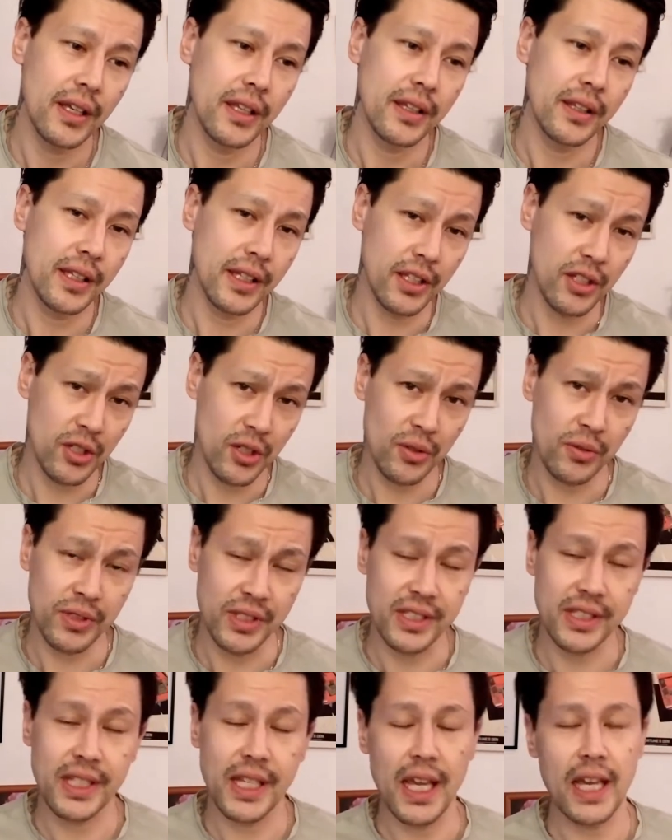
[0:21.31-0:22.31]
Then I show you the
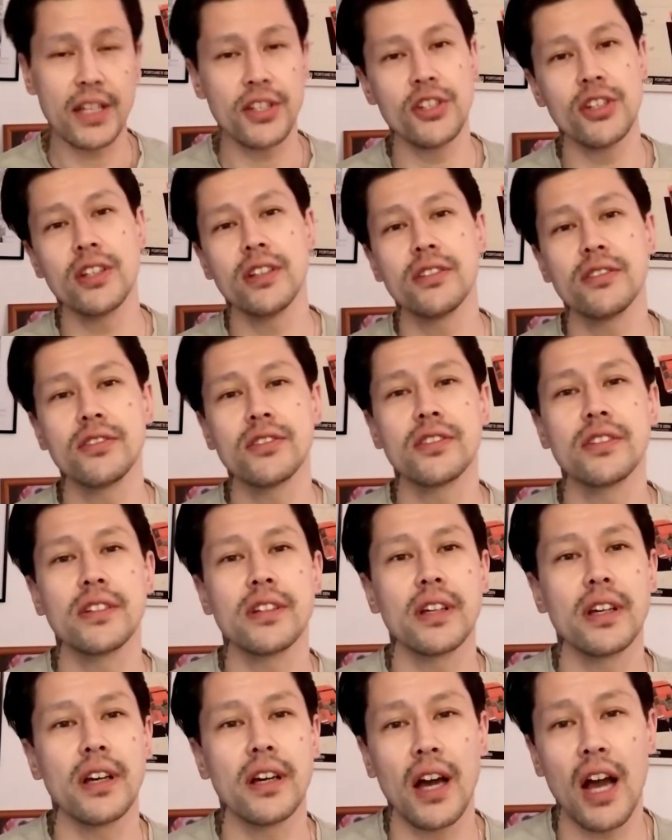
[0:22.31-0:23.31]

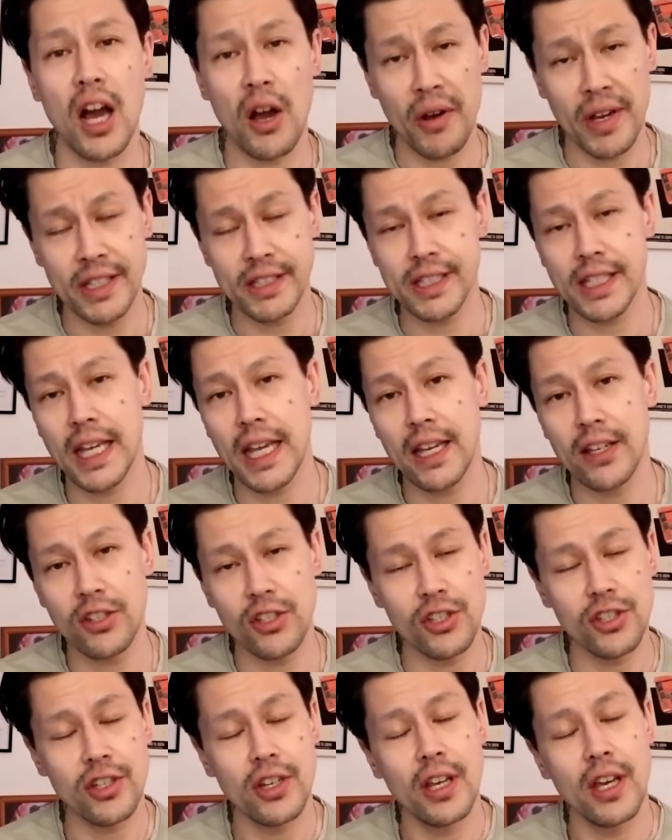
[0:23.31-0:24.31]
sketches, how I
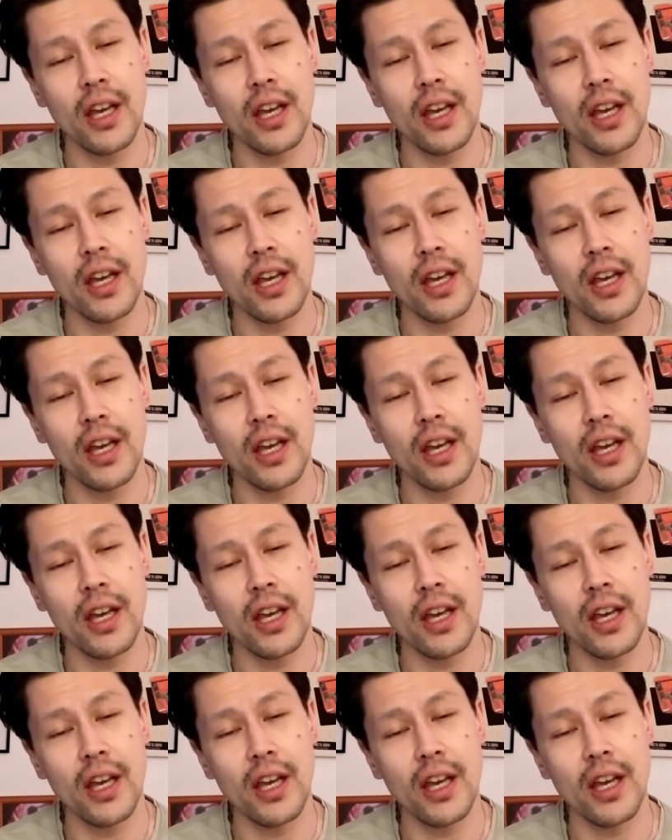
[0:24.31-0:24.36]
sketch.